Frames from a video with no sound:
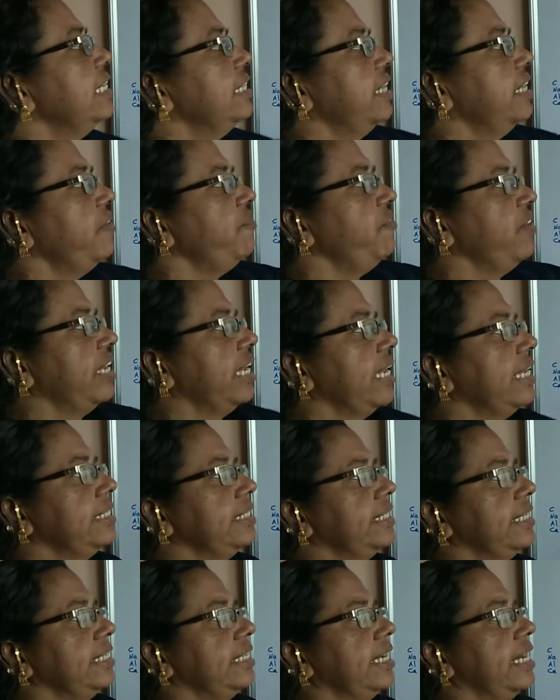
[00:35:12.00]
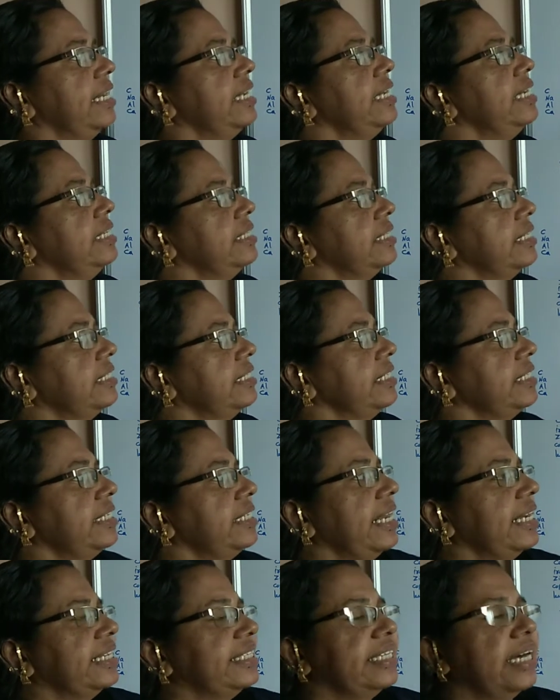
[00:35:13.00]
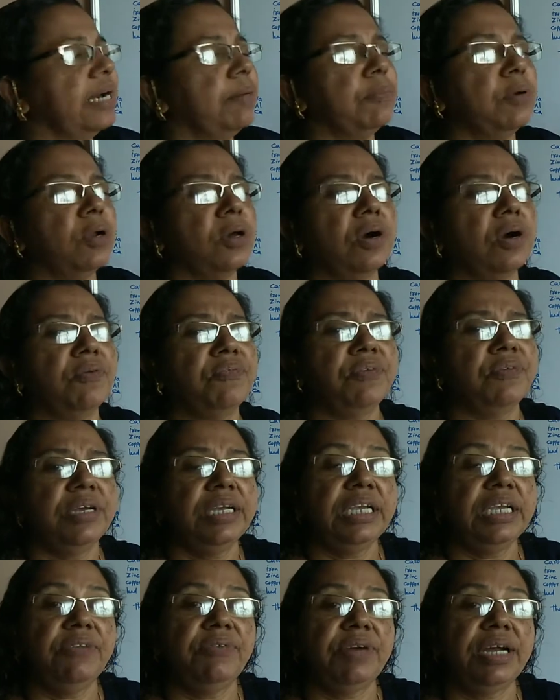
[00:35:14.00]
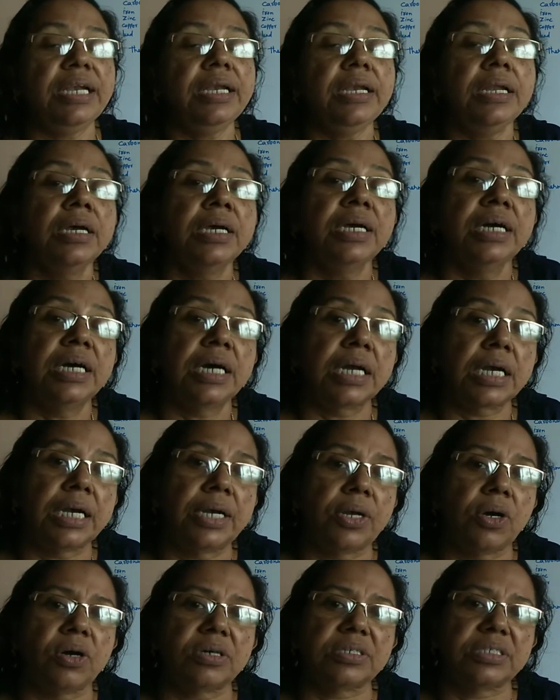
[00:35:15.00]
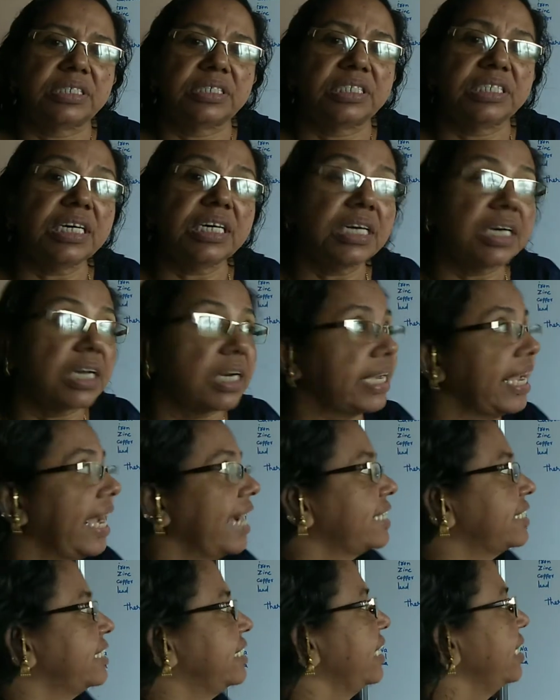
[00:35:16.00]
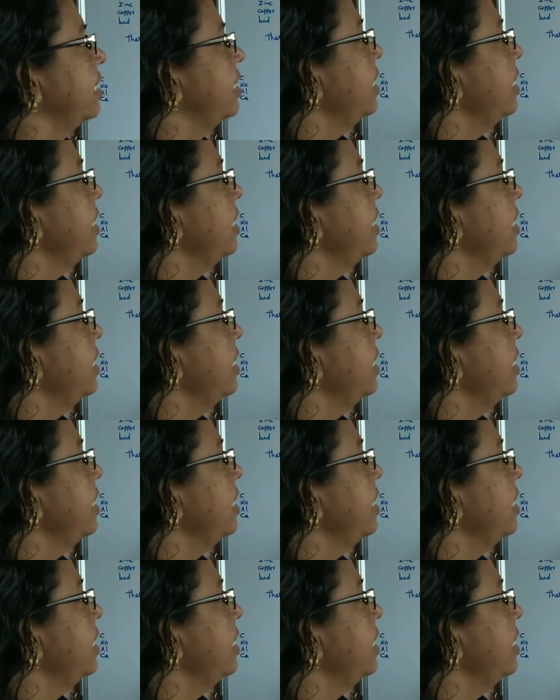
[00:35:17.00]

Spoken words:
Then we can say that this is an example of even a redox reaction.